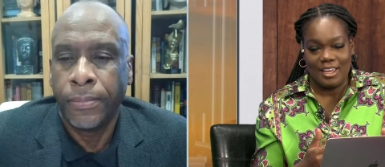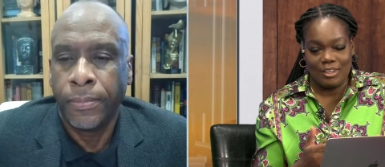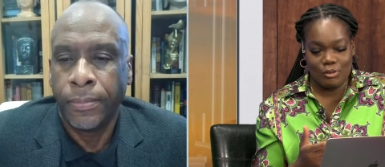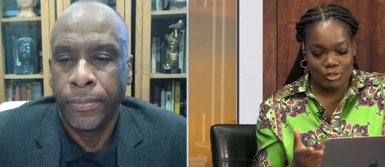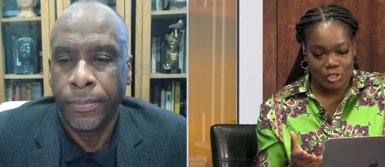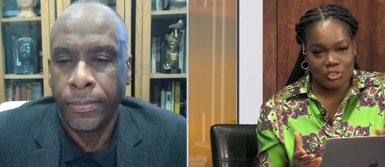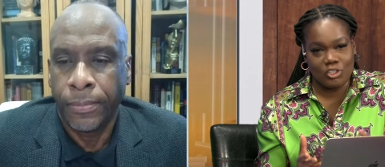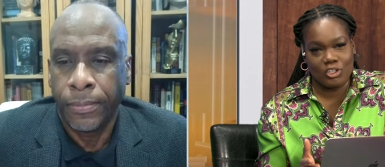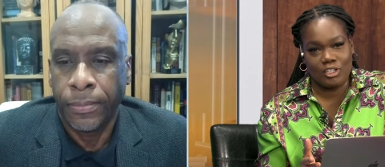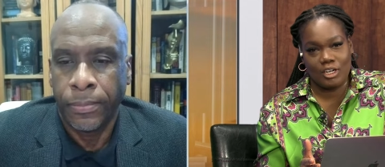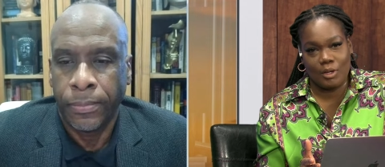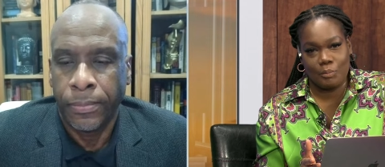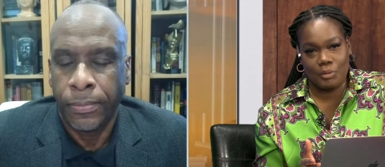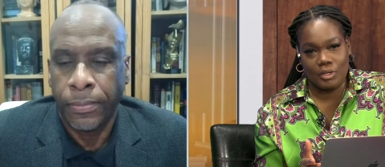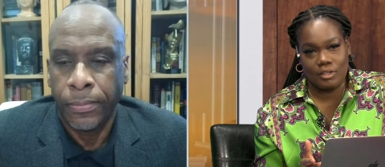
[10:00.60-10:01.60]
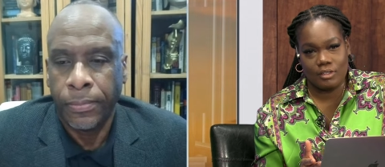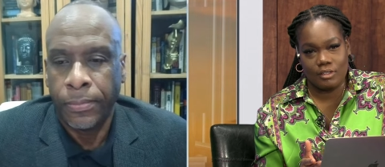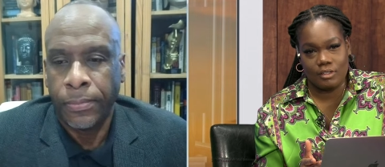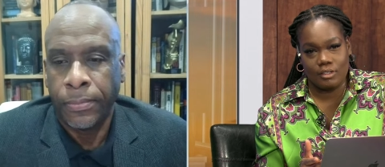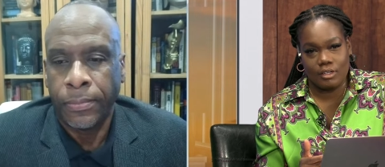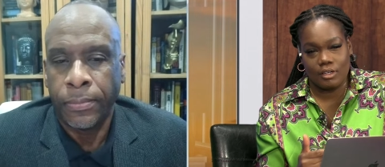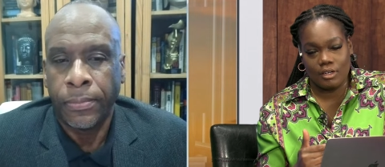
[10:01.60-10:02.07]
Speaker 1: you touched on it a bit
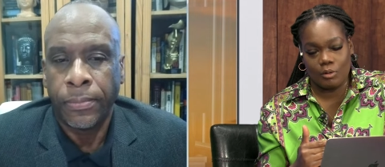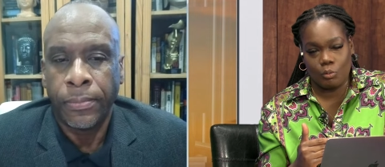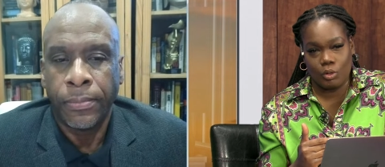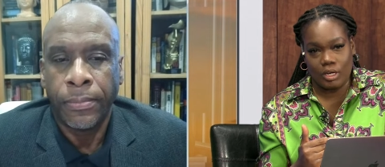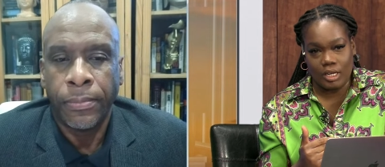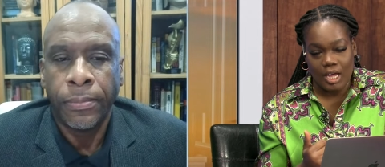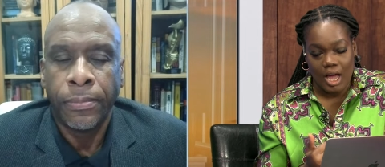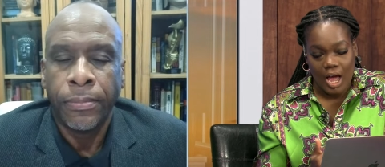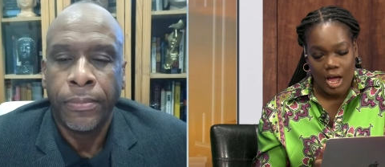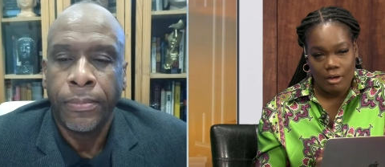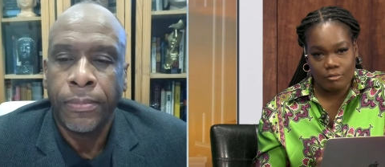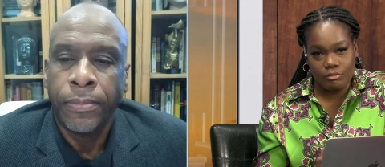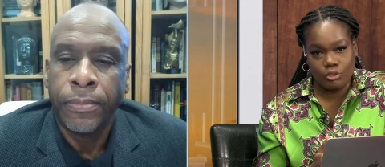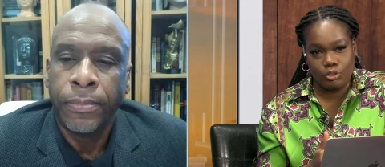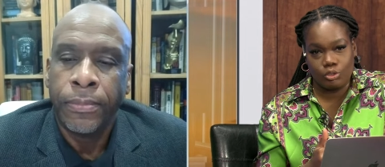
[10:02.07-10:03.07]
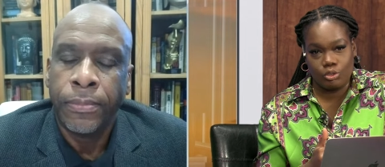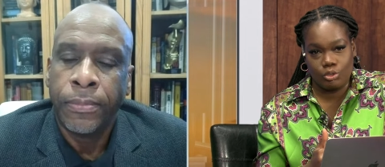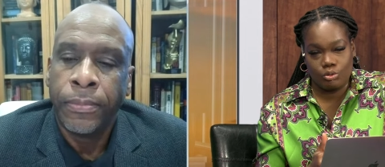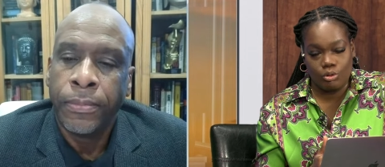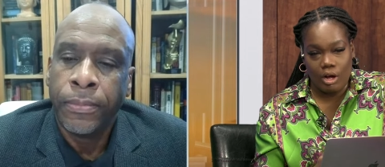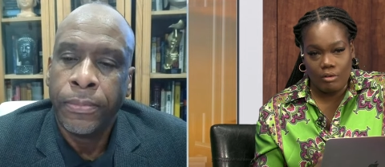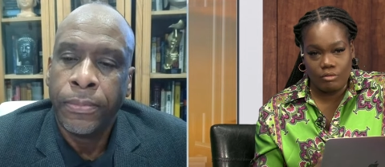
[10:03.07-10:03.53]
earlier, where they have to
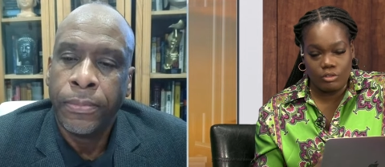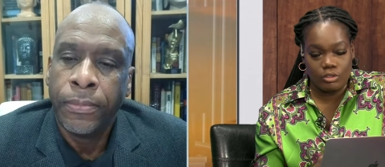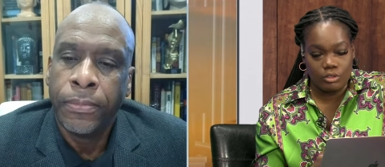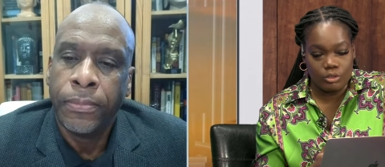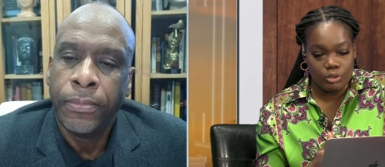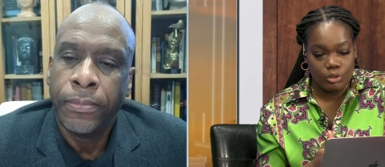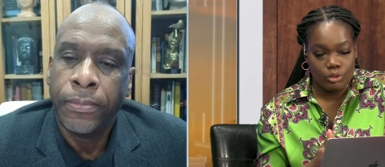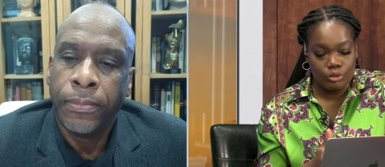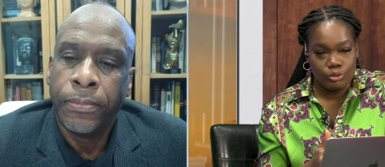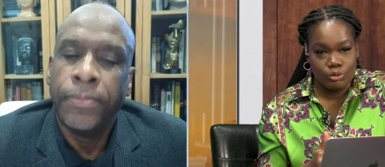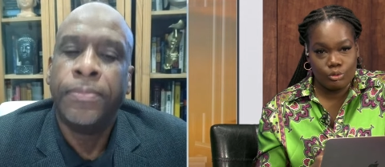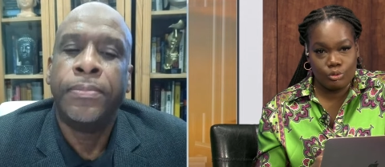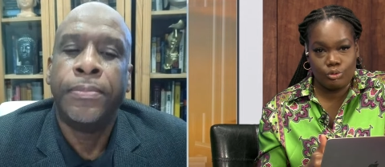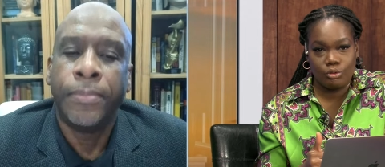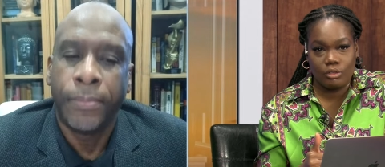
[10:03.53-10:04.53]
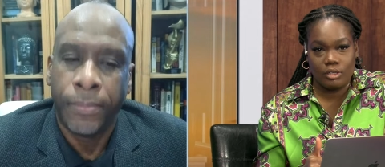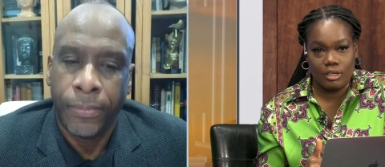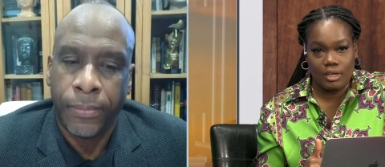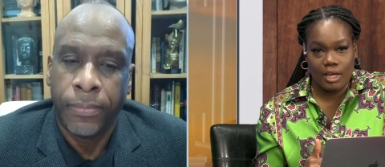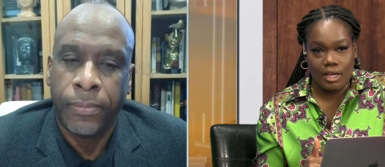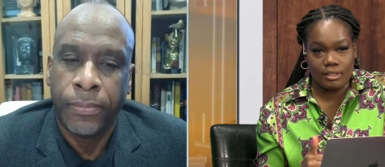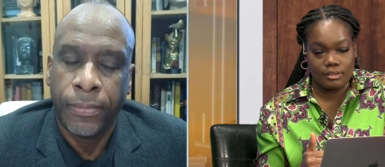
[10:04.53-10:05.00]
travel to
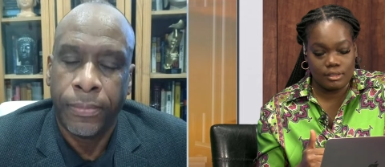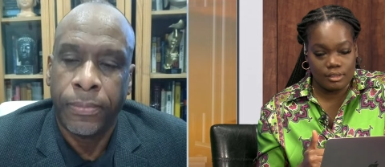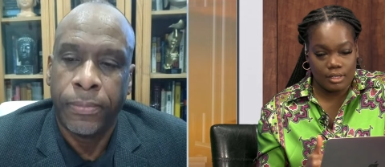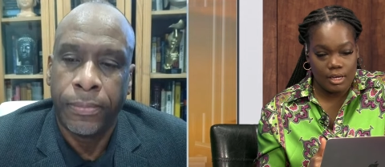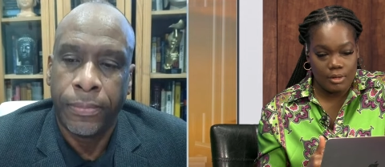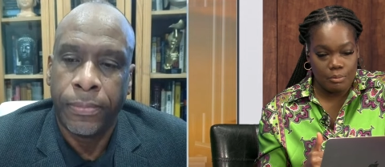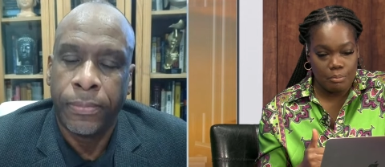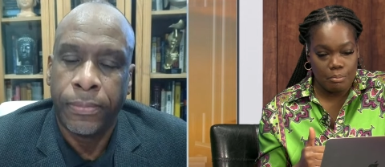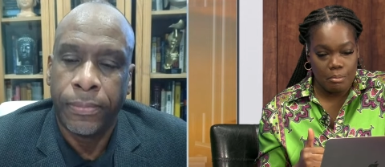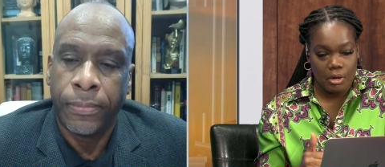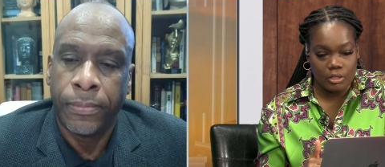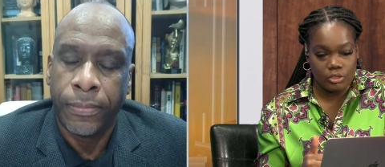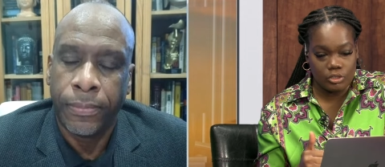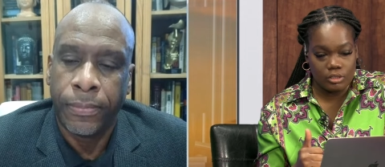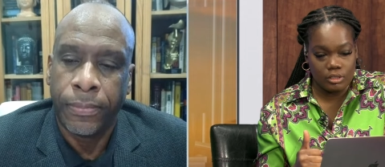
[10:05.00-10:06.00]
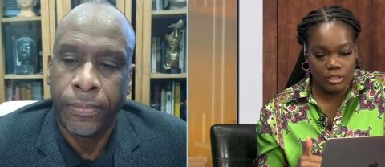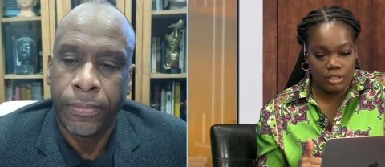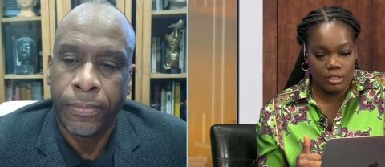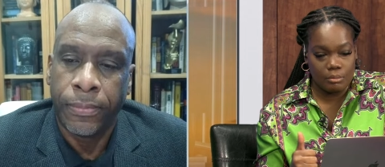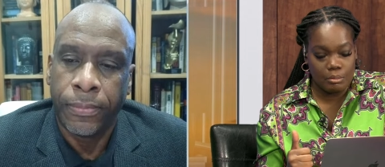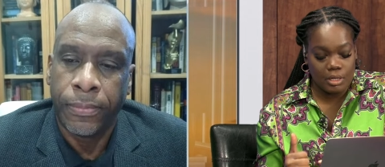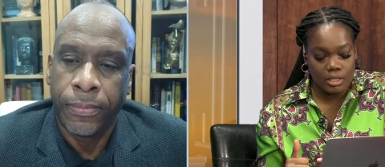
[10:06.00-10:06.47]
Trinidad to get much
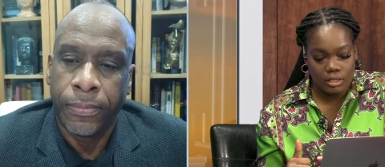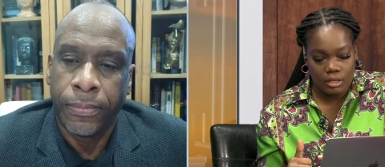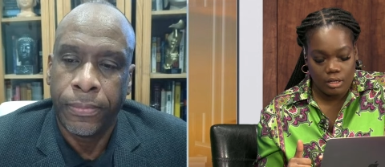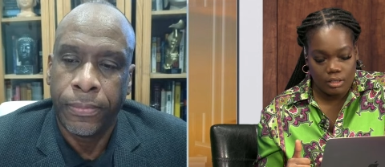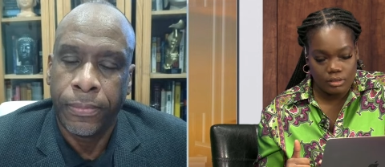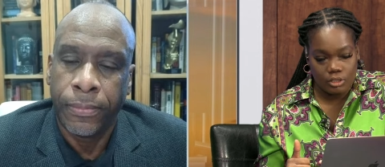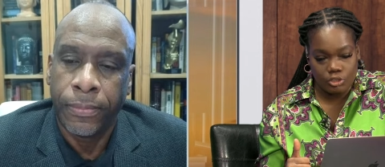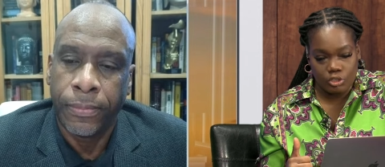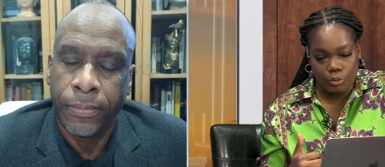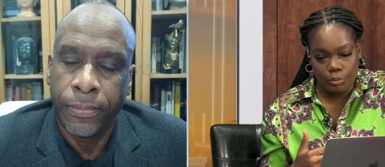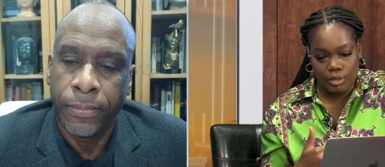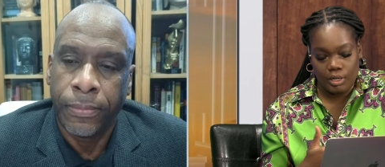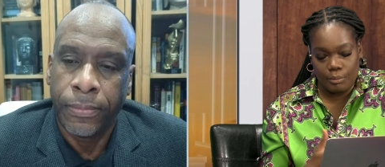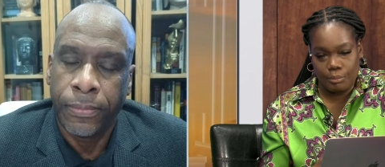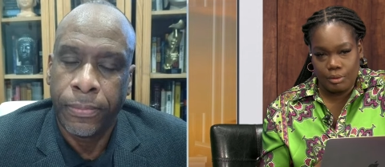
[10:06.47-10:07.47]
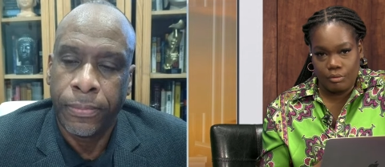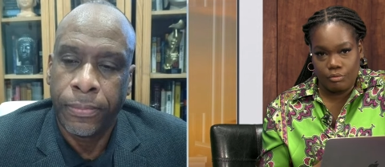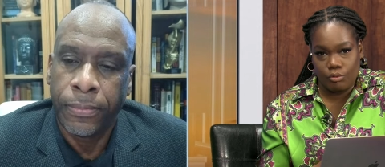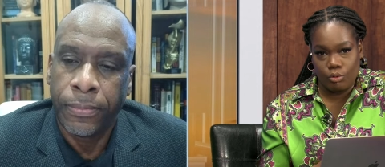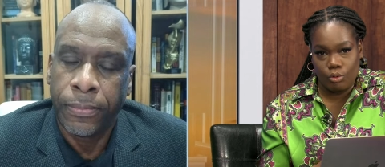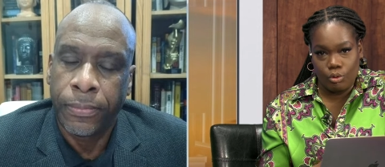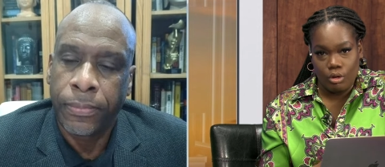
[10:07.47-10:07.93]
needed medical attention, whether it be
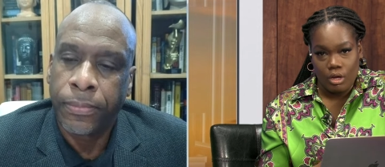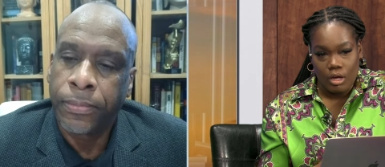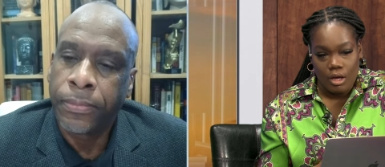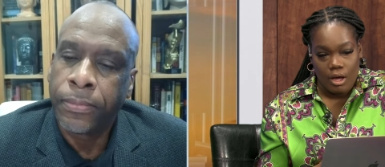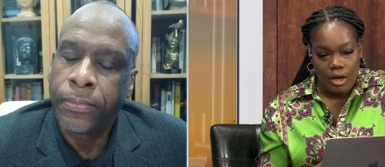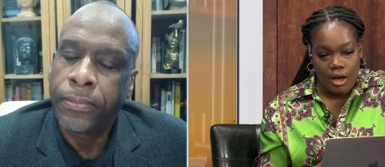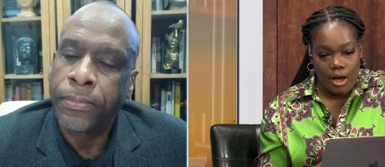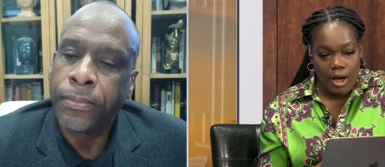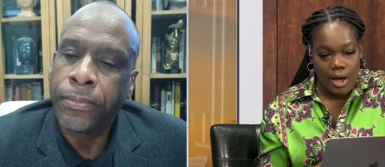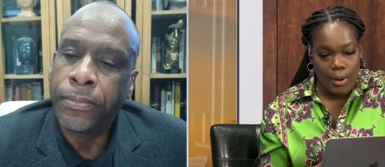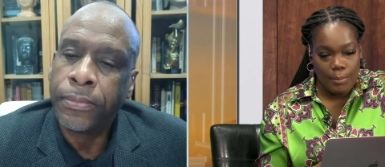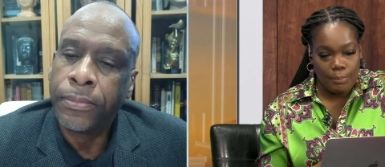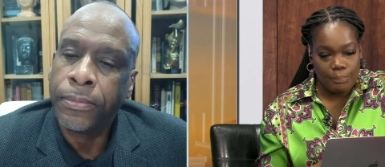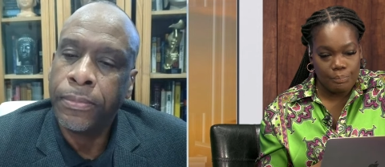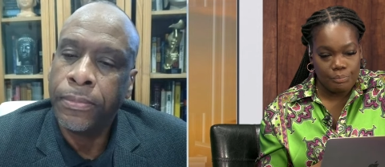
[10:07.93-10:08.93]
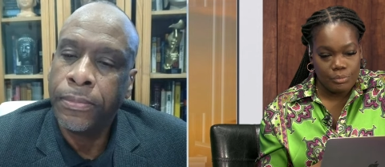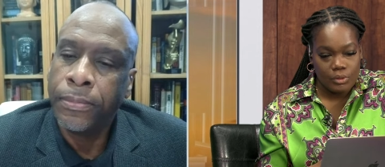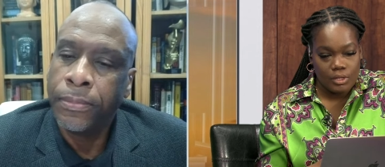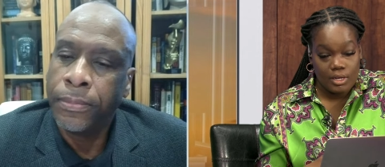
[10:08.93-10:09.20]
for um,